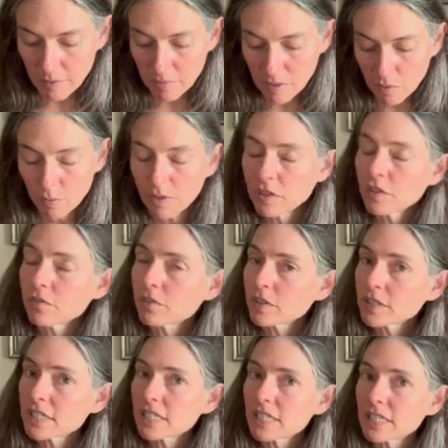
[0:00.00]
One of the
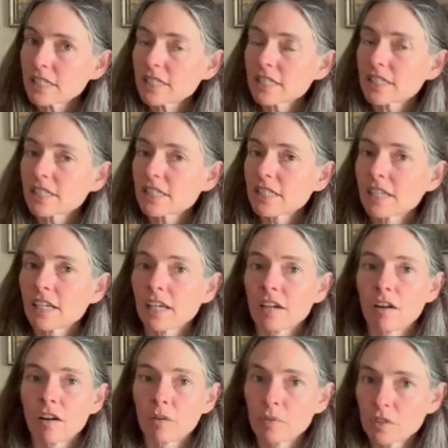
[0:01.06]
first things that I
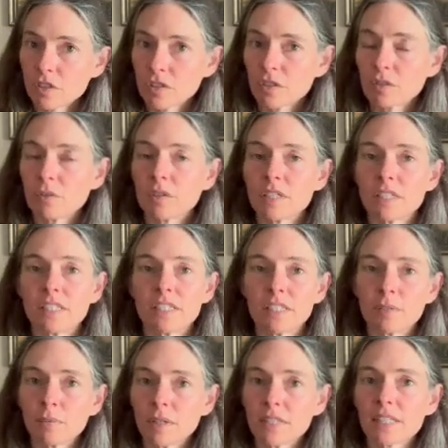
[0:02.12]
always do is
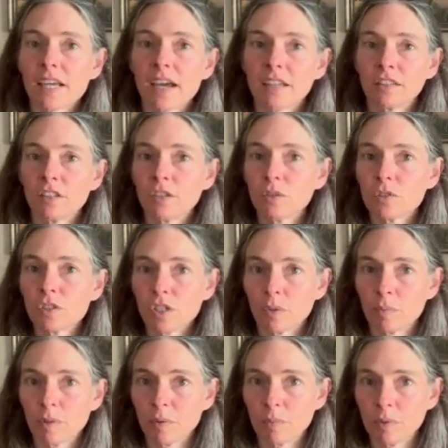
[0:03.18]
see what's at the
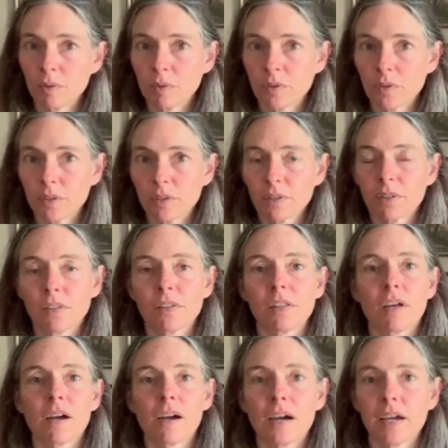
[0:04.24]
Utopia booth.
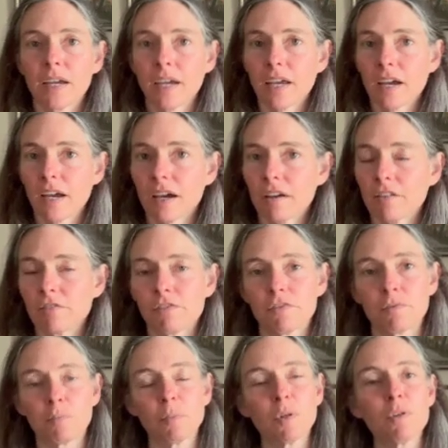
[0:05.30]
I
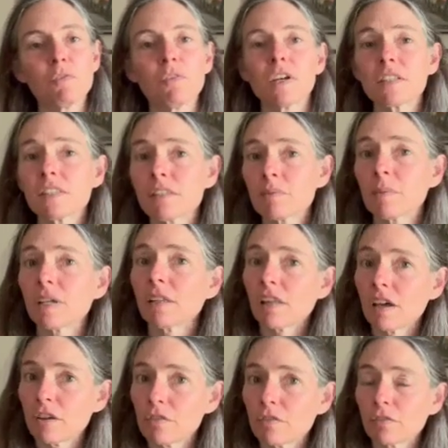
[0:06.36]
have professed my
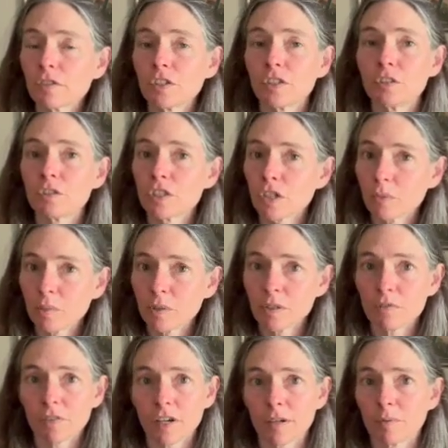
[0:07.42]
love for Utopia
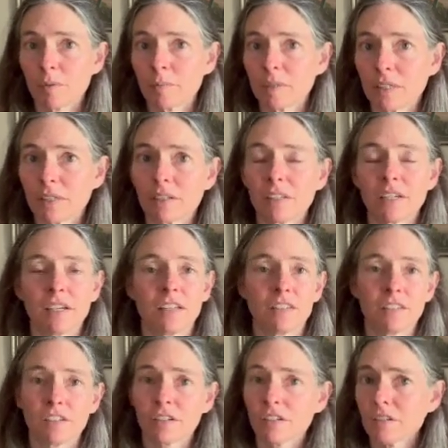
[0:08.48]
Fiber Mill and
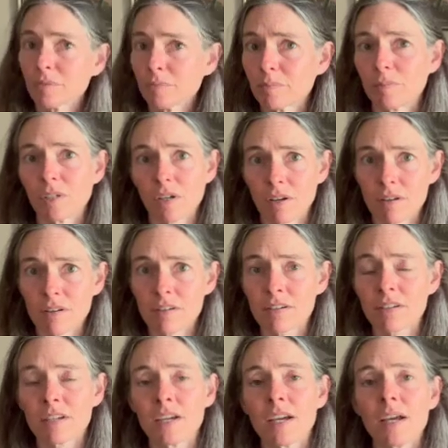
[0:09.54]
their
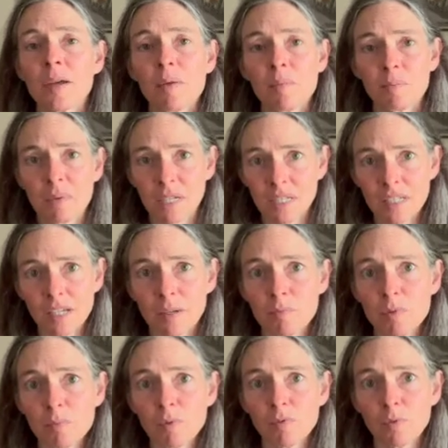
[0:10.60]
yarn many
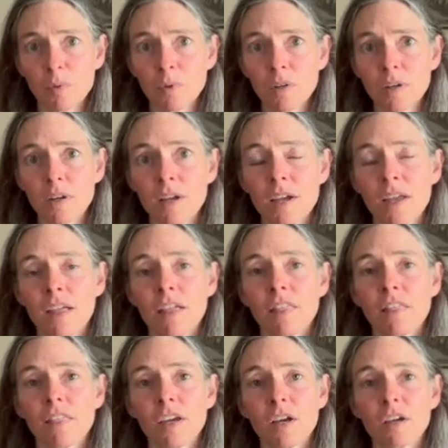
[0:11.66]
times before.
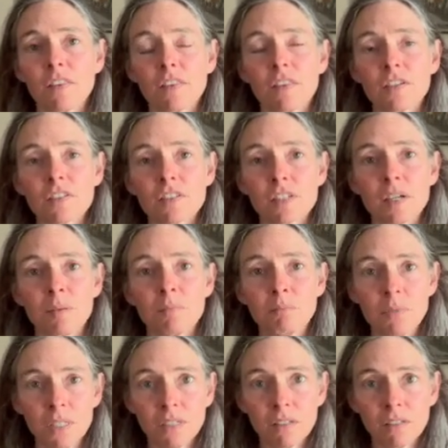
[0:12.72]
There's a
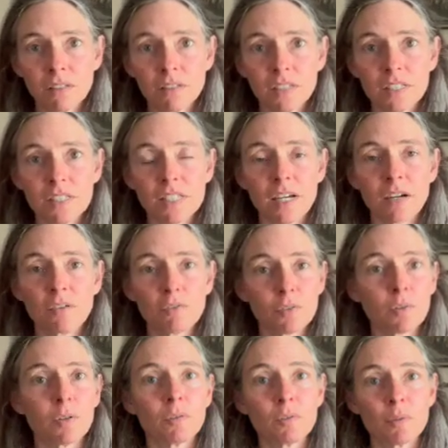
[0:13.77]
mill, it's out of
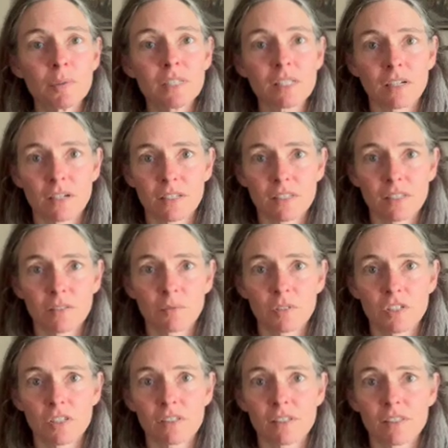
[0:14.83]
Berroco, Wisconsin,
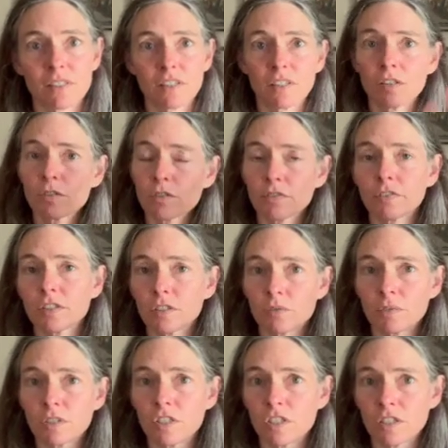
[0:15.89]
which is in the Driftless
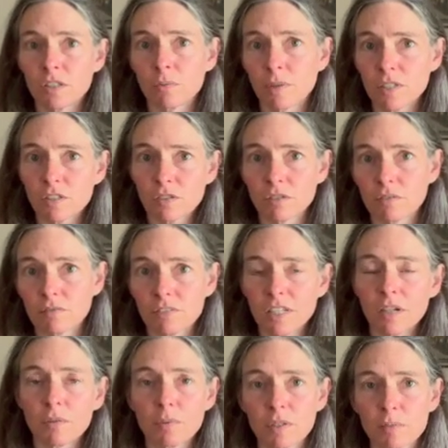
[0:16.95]
region in the western,
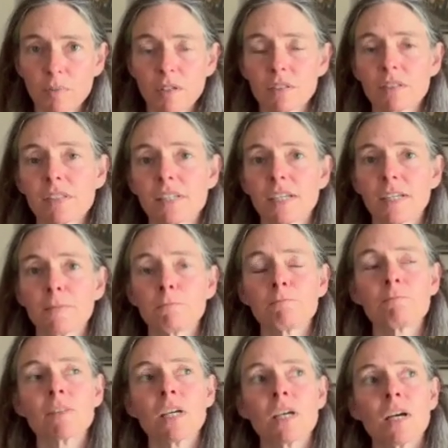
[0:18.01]
southwest part of the state.
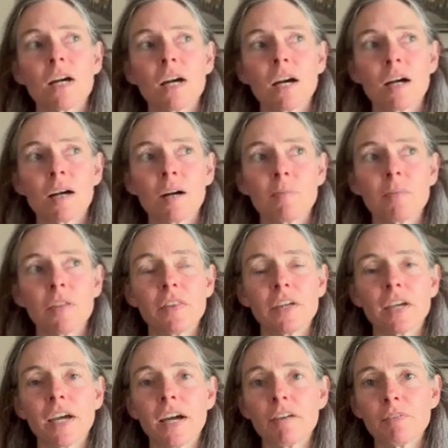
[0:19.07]
They
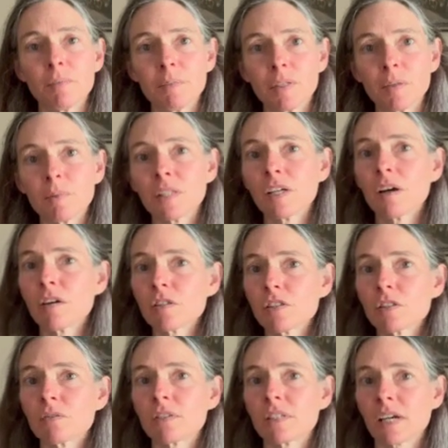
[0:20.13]
have a mill, but they
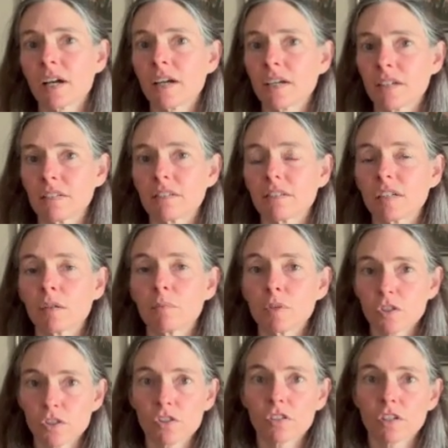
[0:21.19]
also dye
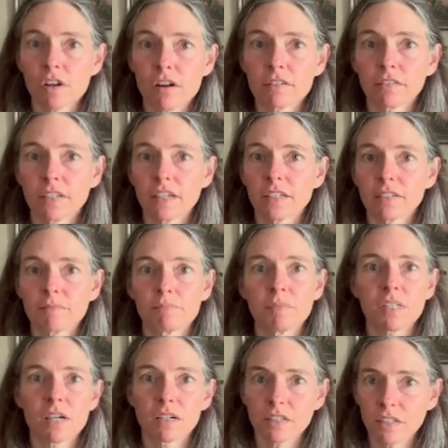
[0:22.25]
commercial yarn, like
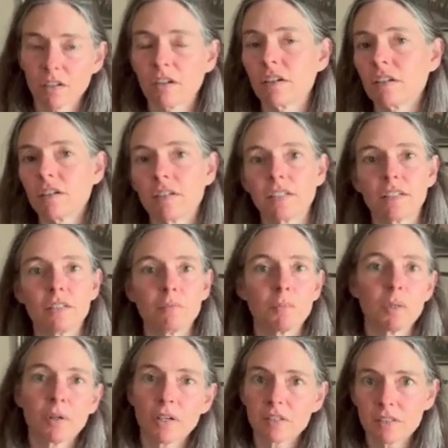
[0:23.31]
sock yarn and
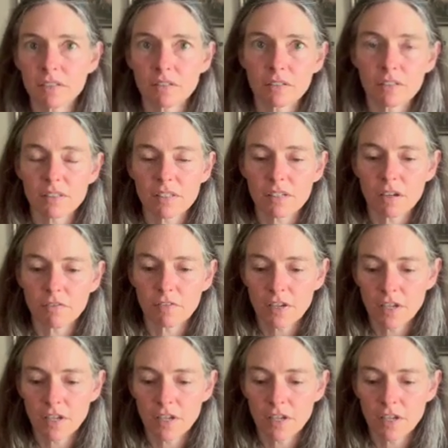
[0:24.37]
mohair silk and stuff.